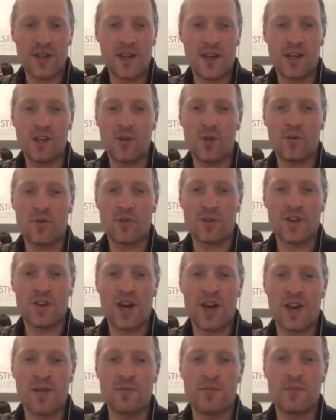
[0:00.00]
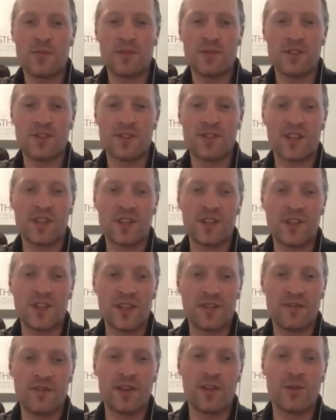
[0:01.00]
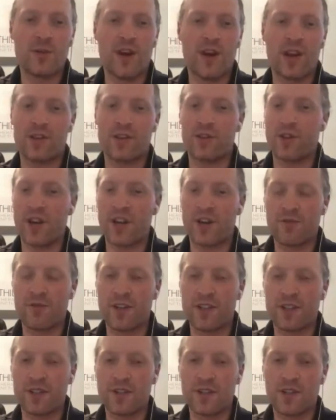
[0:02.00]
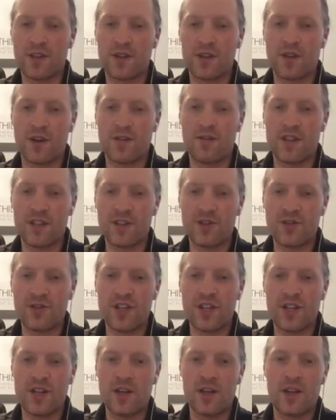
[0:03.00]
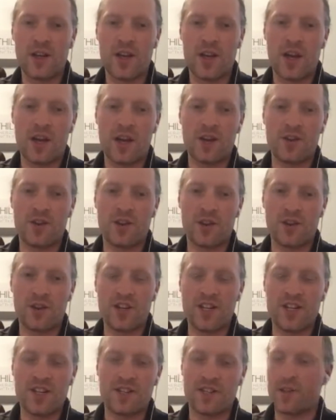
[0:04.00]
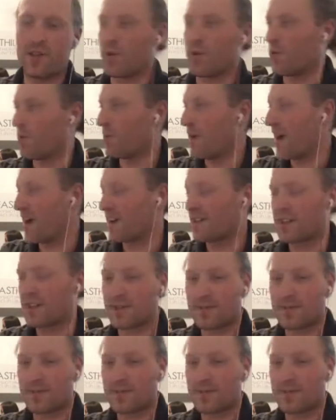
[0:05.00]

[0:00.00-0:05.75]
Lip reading: And over time, this can leave you at a greater risk of injury and to your knees and lower back.